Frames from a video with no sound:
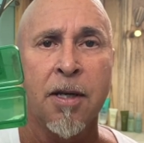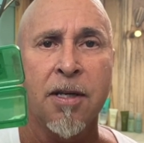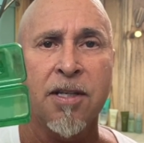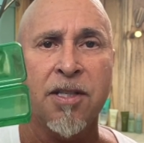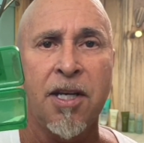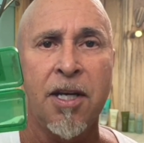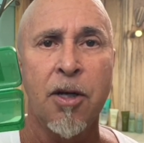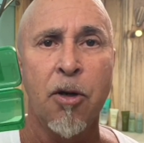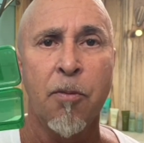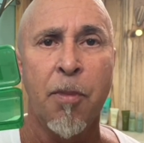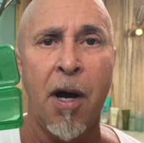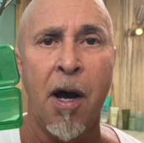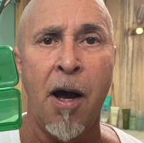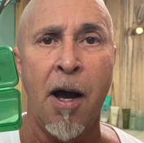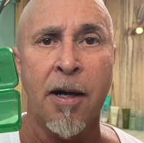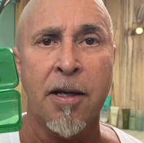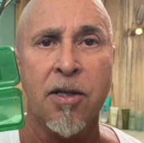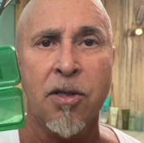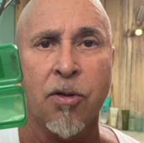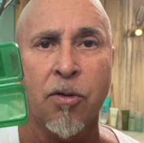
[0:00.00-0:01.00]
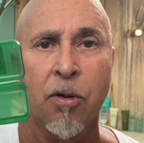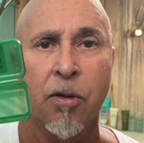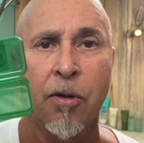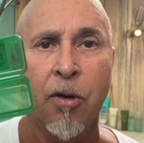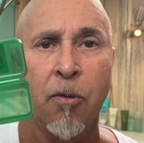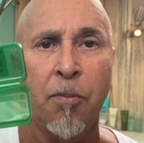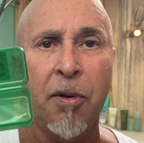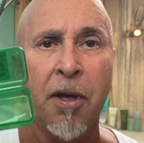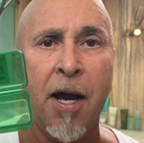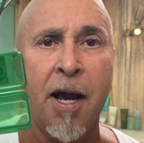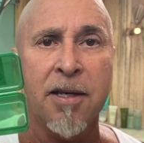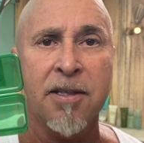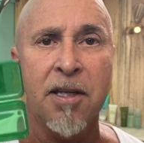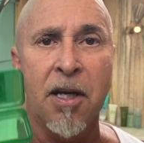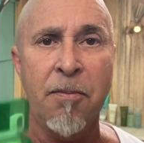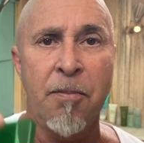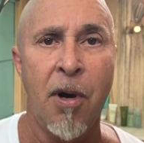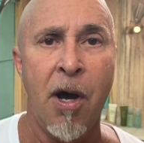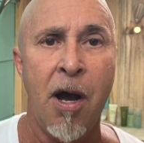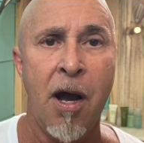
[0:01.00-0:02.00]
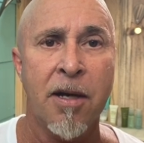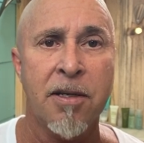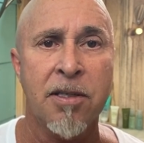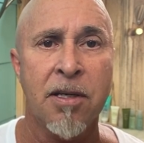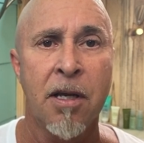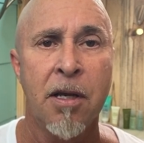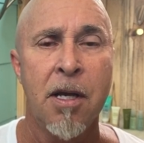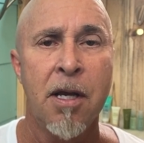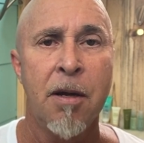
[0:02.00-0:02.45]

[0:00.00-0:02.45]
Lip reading: cedar box or a little plastic box.